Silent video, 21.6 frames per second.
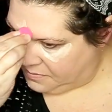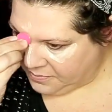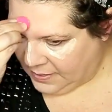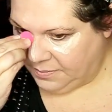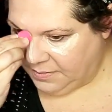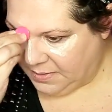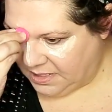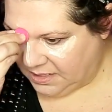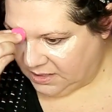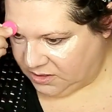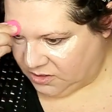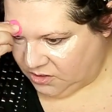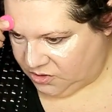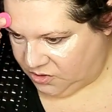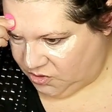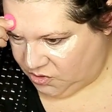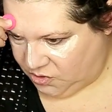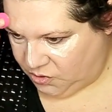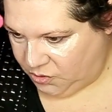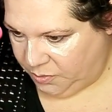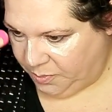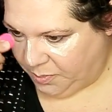I'm not
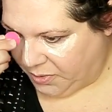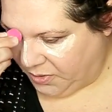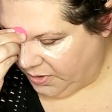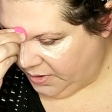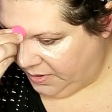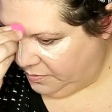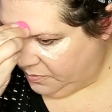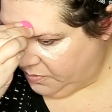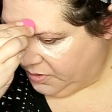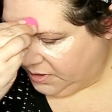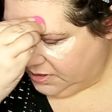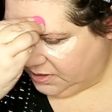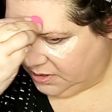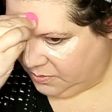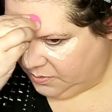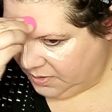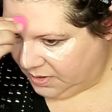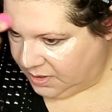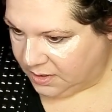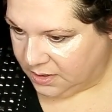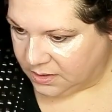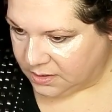super impressed
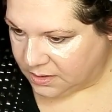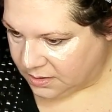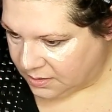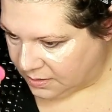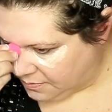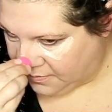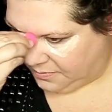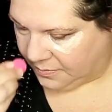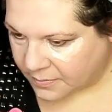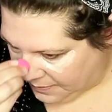with this.